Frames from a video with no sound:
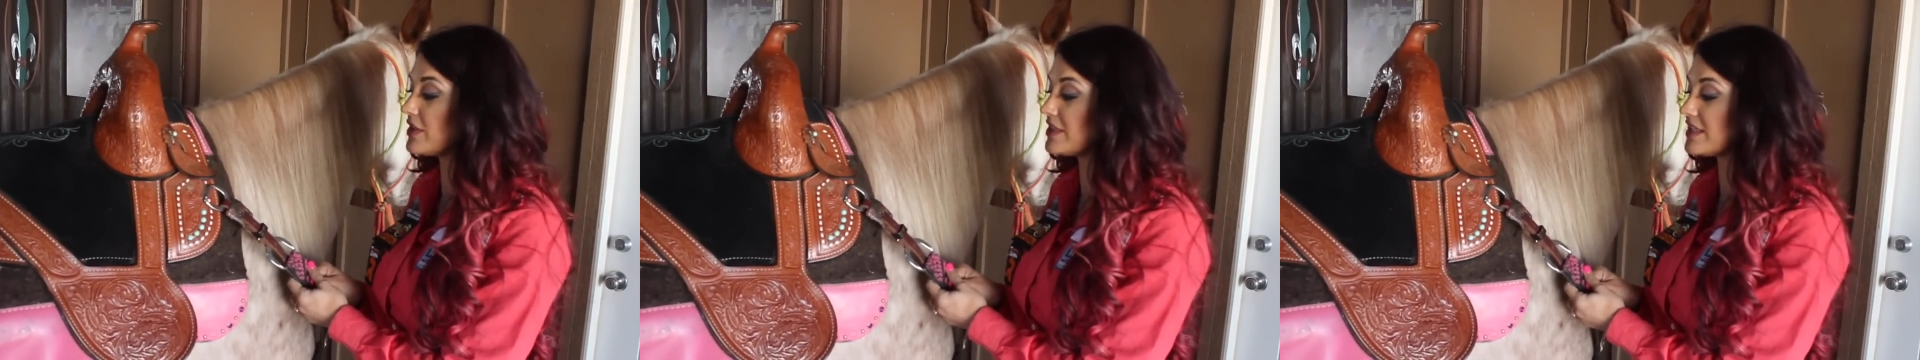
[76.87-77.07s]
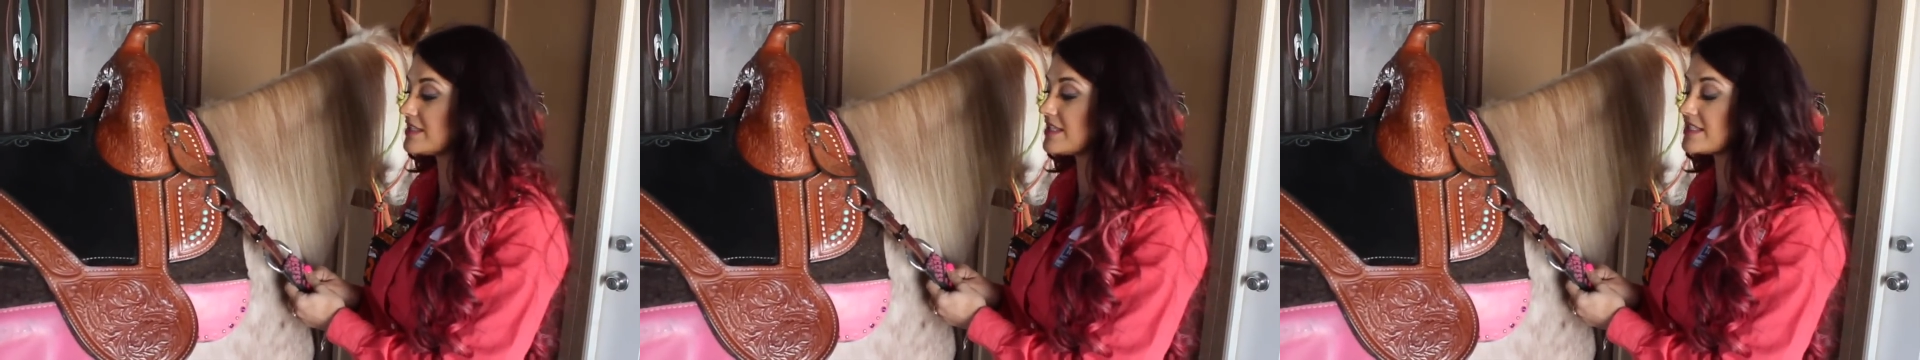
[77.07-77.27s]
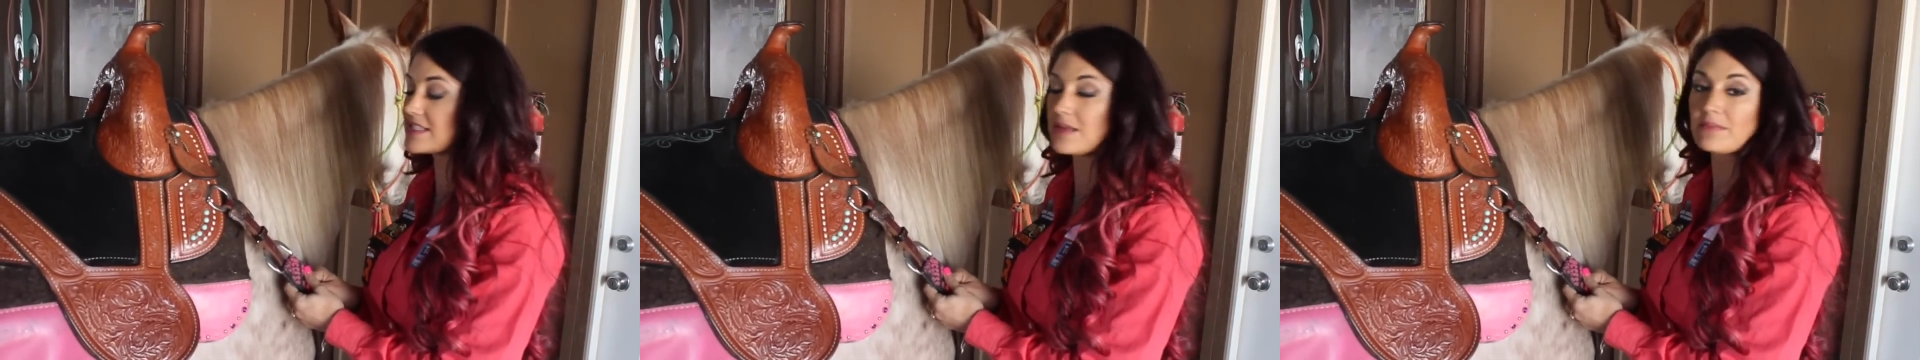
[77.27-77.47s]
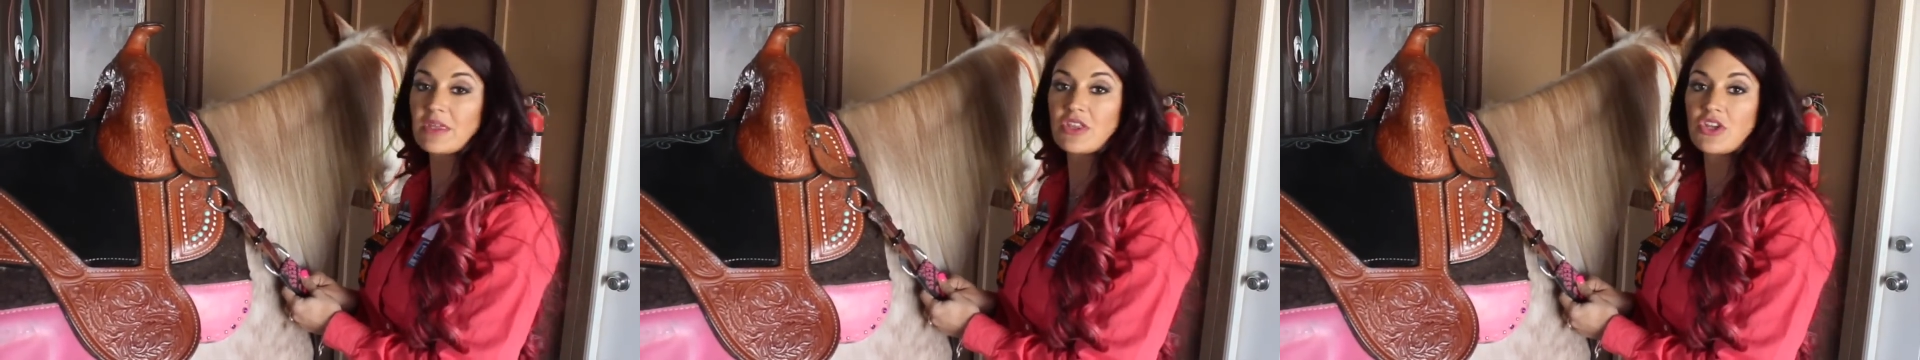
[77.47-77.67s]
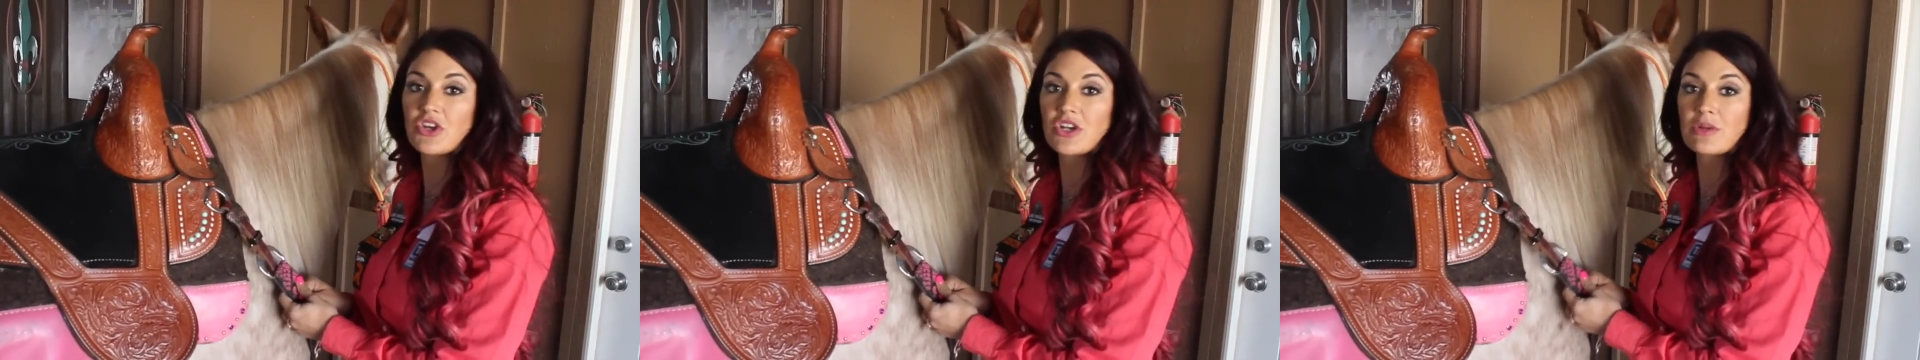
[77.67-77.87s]
that this is
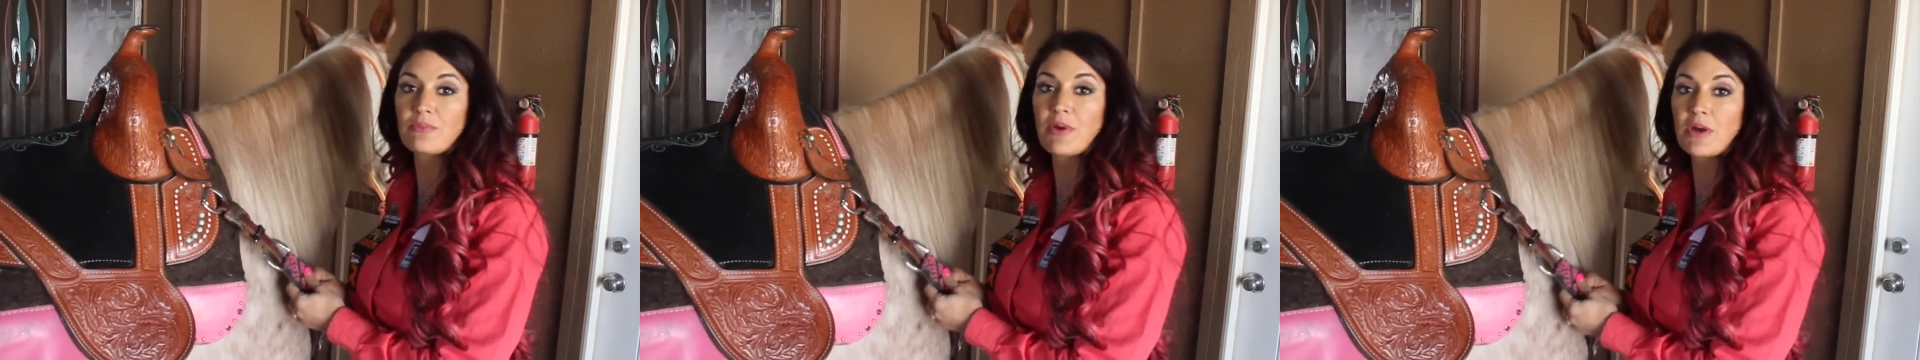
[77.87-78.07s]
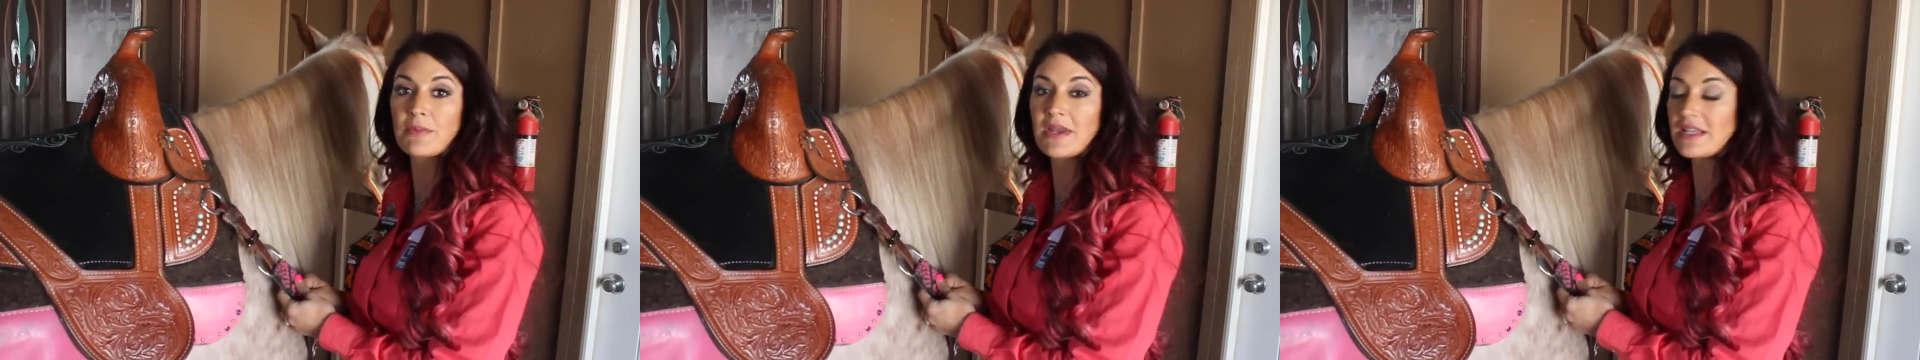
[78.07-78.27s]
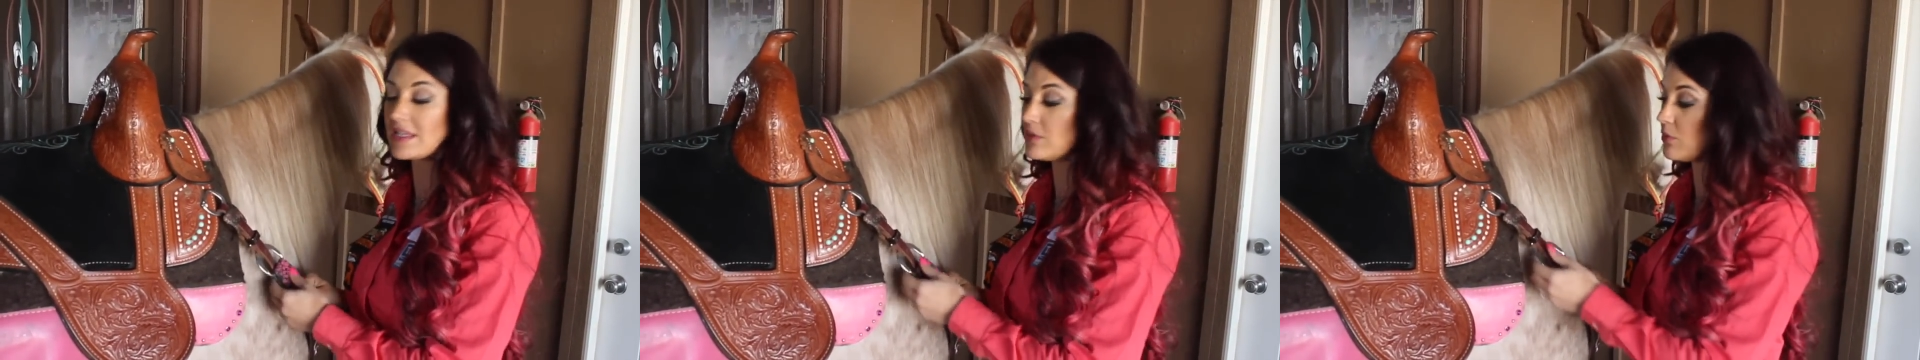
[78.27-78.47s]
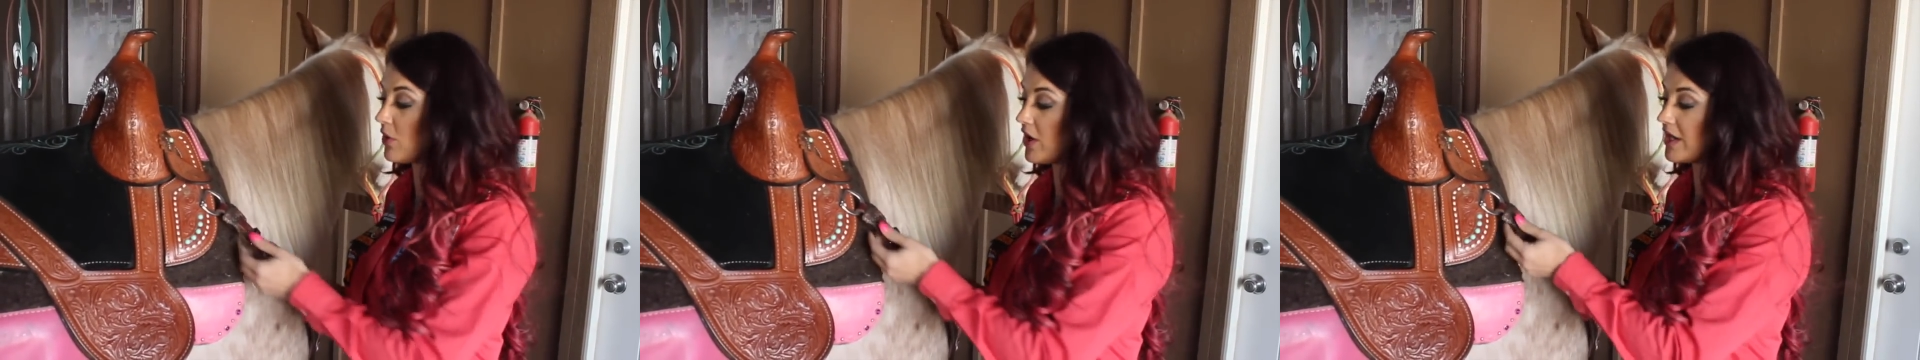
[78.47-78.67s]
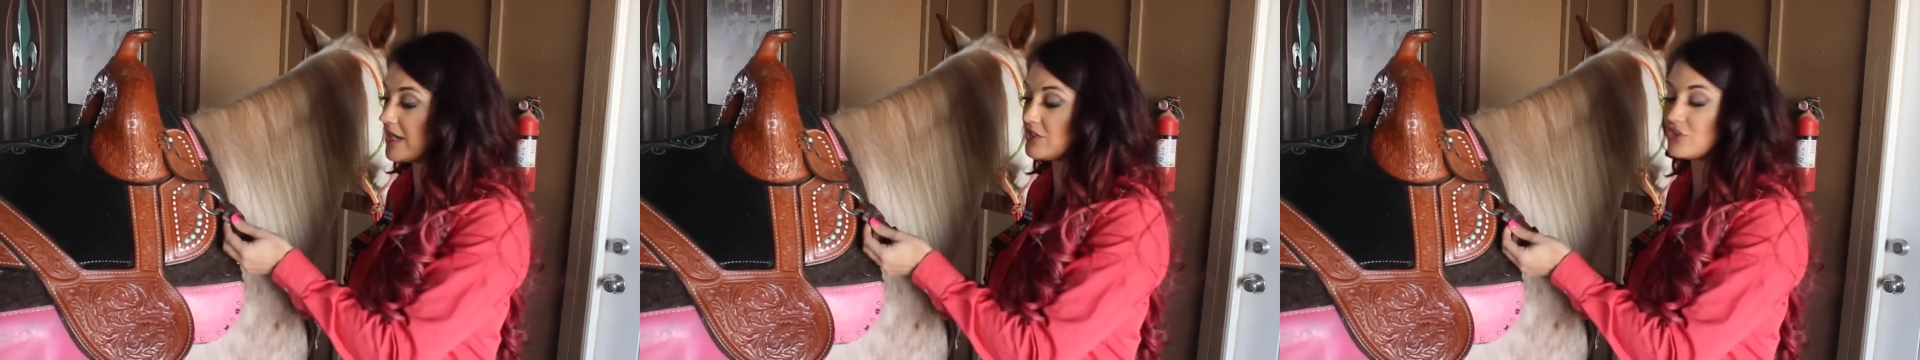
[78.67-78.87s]
something that you're going to permanently want